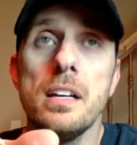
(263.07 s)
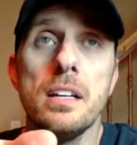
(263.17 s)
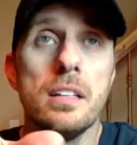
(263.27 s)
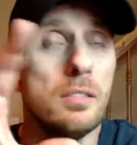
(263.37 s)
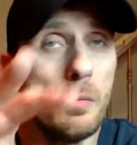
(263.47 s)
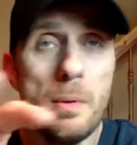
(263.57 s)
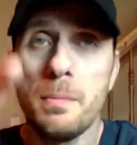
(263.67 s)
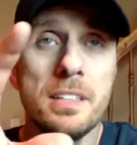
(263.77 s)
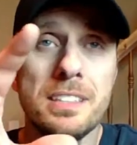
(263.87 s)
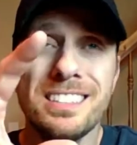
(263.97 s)
Remember,
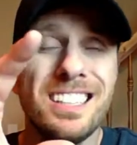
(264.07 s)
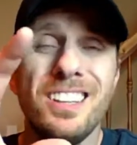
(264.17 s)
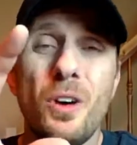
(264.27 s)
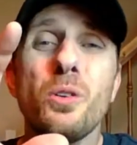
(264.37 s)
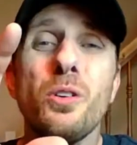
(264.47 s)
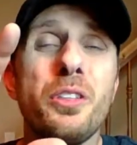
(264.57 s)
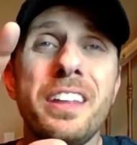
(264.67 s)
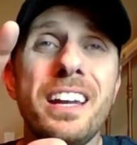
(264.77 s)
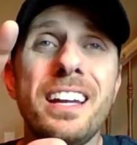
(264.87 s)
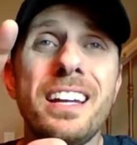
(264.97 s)
this is a local
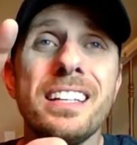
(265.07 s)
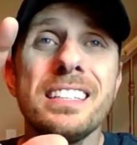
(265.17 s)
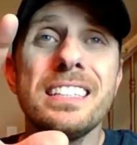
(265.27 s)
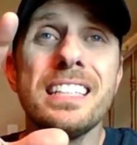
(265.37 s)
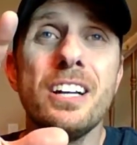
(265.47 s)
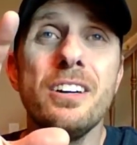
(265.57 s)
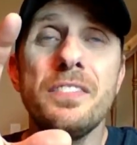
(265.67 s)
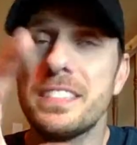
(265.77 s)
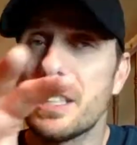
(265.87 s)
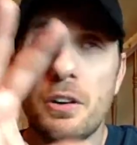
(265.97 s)
thing. You know, if
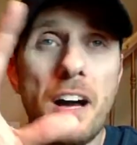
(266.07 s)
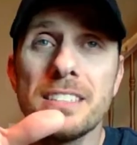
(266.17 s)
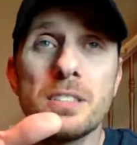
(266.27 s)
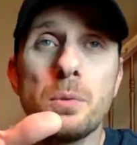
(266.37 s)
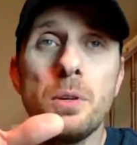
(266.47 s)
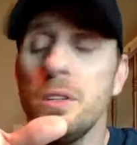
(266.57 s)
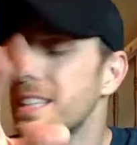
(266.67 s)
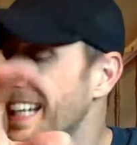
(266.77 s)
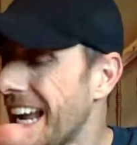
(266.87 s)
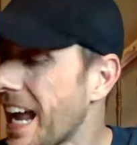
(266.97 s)
it's across the world,
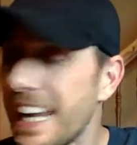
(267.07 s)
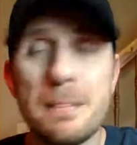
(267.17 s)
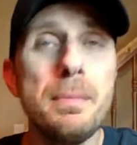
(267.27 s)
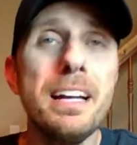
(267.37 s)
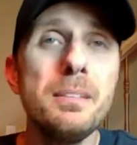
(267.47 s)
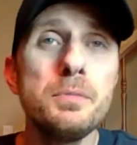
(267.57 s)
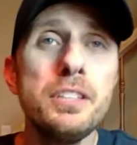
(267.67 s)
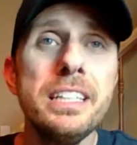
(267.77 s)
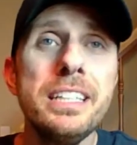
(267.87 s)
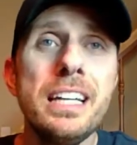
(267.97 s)
I can mail them to
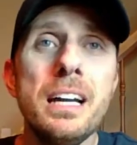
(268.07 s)
you.